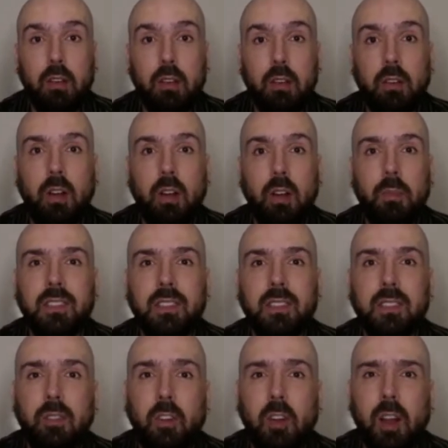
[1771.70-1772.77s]
Or am
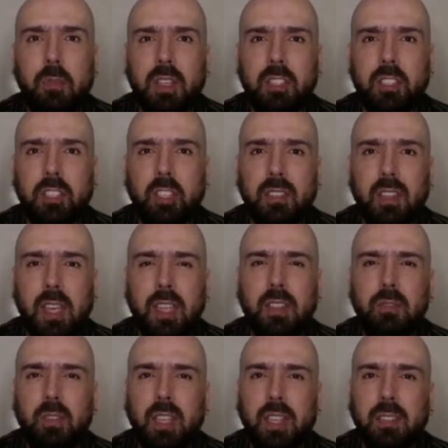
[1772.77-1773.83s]
I just
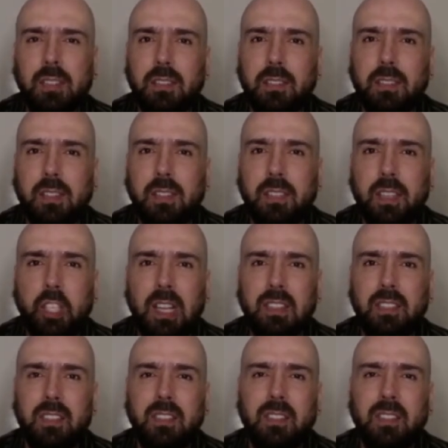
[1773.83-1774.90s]
angry at the
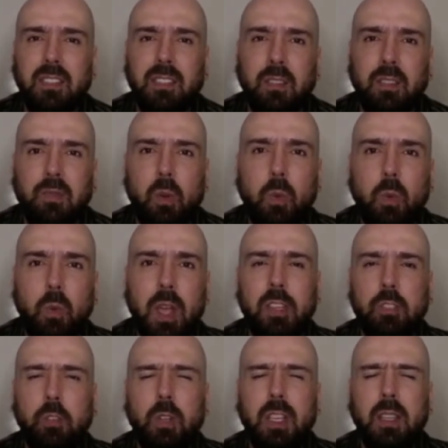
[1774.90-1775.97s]
injustices of the way they're
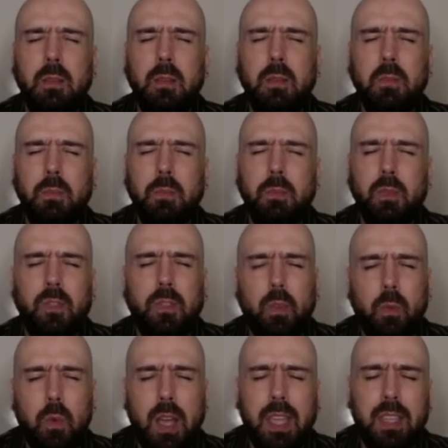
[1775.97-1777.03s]
treating people, of the
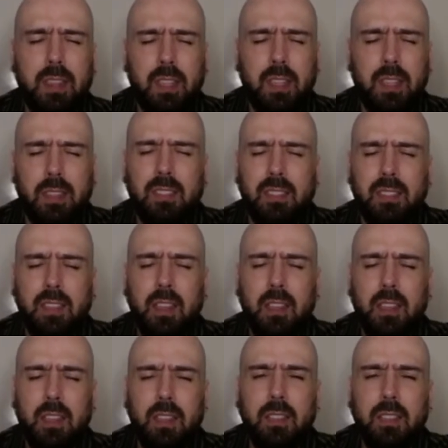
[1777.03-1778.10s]
way that this
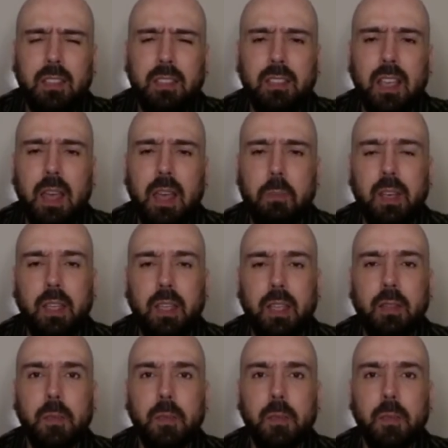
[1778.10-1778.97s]
is happening?